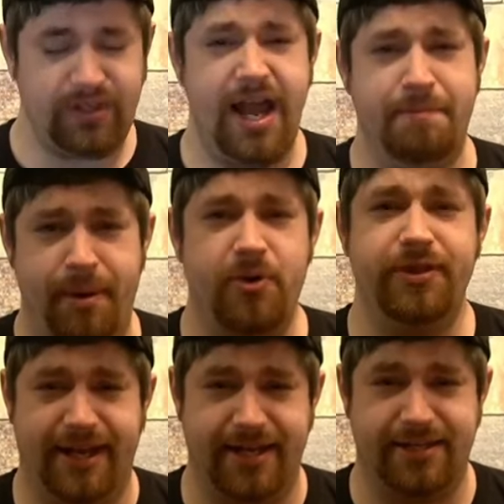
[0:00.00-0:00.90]
and
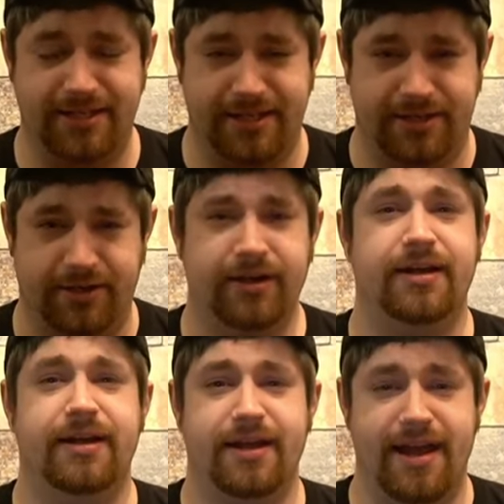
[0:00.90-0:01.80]
bone the kid's sister.
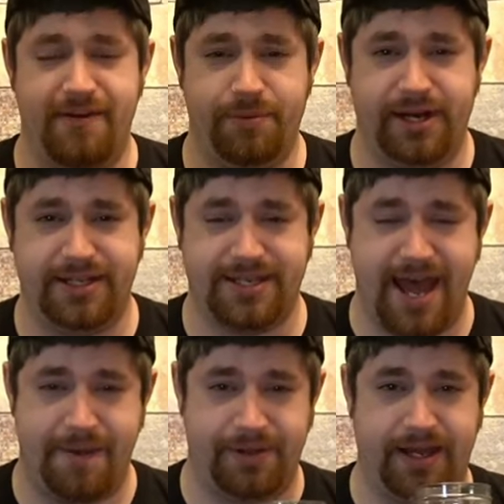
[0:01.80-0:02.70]
Everybody gets a
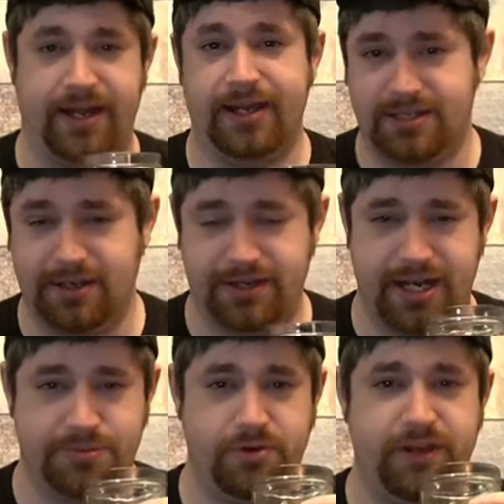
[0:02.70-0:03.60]
happy ending. Until the
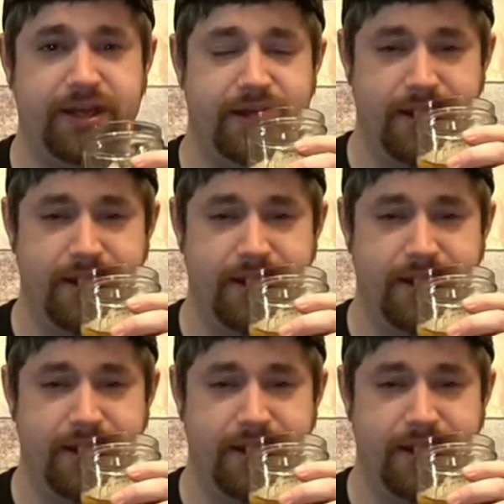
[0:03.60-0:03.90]
next movie.